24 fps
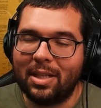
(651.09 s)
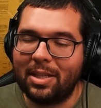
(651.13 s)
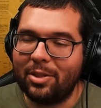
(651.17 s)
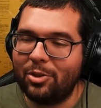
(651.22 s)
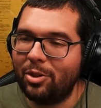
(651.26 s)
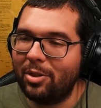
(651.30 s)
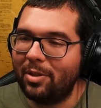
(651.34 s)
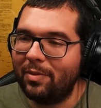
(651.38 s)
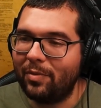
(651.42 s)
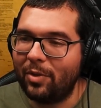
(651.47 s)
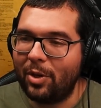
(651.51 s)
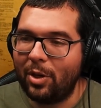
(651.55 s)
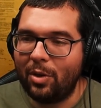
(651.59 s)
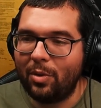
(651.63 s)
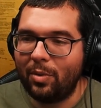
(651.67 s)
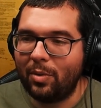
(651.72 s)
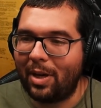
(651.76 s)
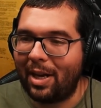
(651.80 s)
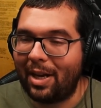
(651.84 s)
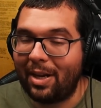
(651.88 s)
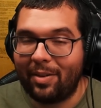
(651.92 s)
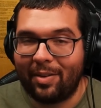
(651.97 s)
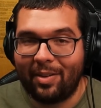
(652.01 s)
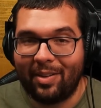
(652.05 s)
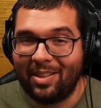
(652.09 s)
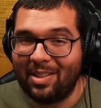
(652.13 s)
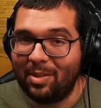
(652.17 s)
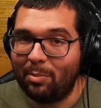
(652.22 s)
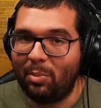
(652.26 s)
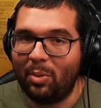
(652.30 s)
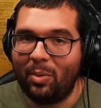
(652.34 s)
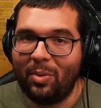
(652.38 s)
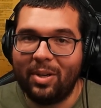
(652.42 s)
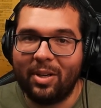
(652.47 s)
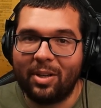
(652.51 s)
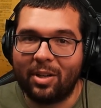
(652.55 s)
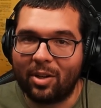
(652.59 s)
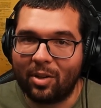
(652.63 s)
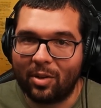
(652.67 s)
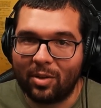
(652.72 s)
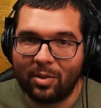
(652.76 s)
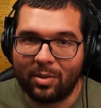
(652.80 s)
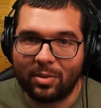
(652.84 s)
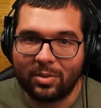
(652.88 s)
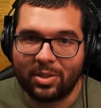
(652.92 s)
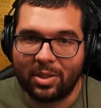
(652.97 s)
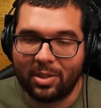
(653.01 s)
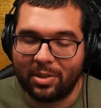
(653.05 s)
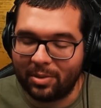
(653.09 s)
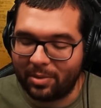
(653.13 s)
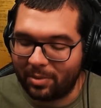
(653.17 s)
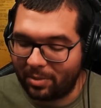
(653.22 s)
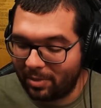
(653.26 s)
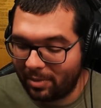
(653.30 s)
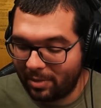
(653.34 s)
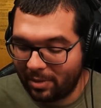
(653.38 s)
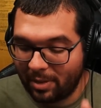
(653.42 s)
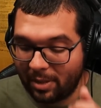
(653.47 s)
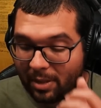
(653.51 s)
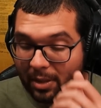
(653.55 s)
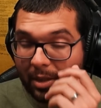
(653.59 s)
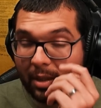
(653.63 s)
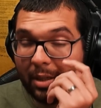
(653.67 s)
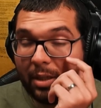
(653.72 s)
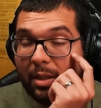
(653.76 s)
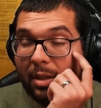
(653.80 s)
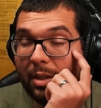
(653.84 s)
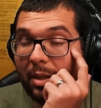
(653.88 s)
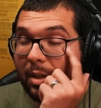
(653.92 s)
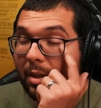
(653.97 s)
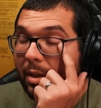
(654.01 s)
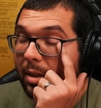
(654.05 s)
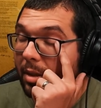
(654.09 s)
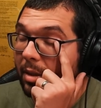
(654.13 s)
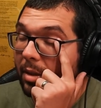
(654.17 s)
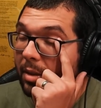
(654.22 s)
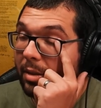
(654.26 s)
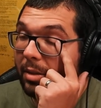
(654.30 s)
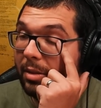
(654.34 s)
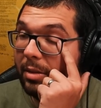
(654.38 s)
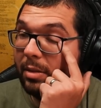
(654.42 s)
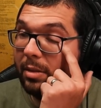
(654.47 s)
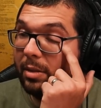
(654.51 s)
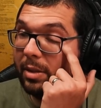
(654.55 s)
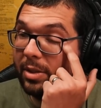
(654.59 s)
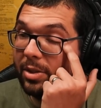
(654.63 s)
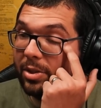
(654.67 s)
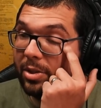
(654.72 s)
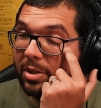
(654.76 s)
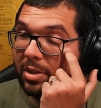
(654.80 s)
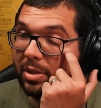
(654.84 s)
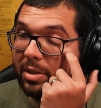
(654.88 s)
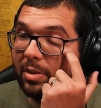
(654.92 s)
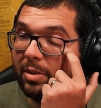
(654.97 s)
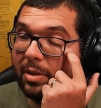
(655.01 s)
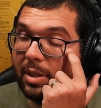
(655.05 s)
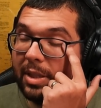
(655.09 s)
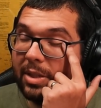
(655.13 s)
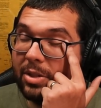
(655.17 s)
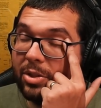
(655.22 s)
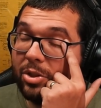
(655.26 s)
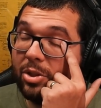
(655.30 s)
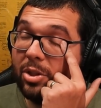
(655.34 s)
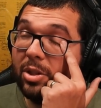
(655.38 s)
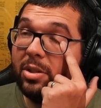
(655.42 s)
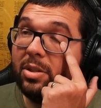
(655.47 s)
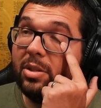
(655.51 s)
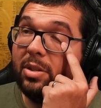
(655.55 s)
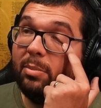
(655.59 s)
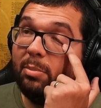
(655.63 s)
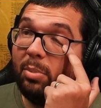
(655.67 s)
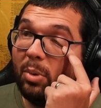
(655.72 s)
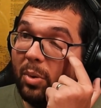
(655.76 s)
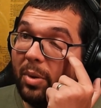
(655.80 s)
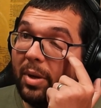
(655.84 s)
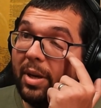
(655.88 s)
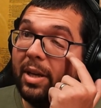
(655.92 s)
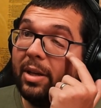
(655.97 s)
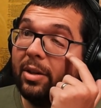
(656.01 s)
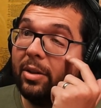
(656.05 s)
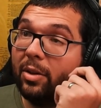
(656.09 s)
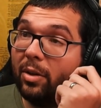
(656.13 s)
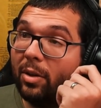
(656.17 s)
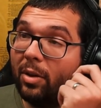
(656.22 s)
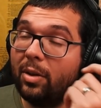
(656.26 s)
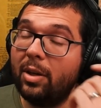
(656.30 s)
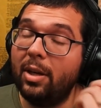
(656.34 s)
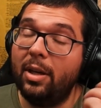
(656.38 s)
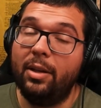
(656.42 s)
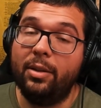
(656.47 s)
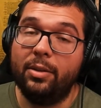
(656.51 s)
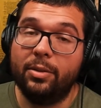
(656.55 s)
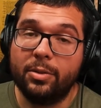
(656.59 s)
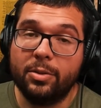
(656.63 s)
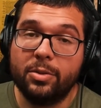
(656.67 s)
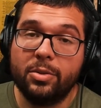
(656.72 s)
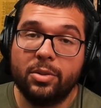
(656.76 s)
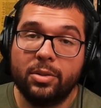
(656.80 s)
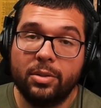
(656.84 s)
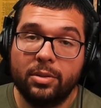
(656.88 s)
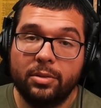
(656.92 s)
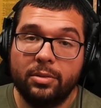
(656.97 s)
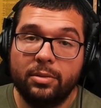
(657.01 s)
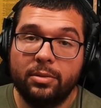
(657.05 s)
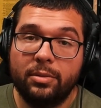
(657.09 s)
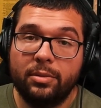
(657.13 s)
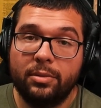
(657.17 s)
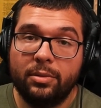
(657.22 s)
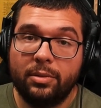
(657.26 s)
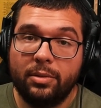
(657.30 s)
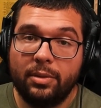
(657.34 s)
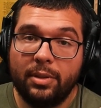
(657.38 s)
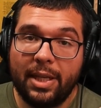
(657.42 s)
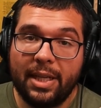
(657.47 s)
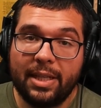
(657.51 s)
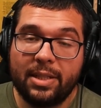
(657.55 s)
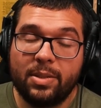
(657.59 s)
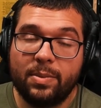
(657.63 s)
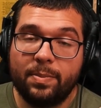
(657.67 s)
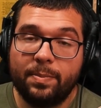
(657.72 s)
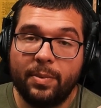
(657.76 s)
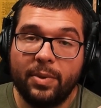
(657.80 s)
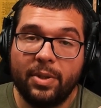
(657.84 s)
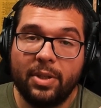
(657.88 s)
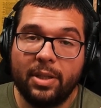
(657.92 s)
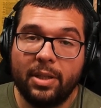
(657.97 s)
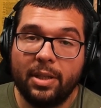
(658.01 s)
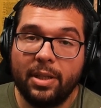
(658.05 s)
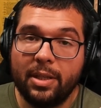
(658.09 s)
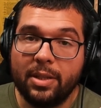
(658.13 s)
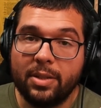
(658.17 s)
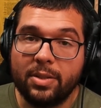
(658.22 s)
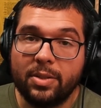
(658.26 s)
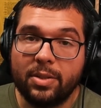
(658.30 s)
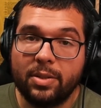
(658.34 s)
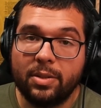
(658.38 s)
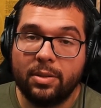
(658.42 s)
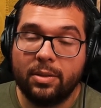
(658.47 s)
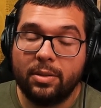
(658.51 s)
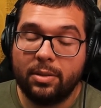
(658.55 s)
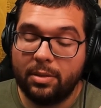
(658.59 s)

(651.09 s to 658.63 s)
I should have known. I, it's a boy and a girl too. It's just it's just the boy and girl colors. That's what it is.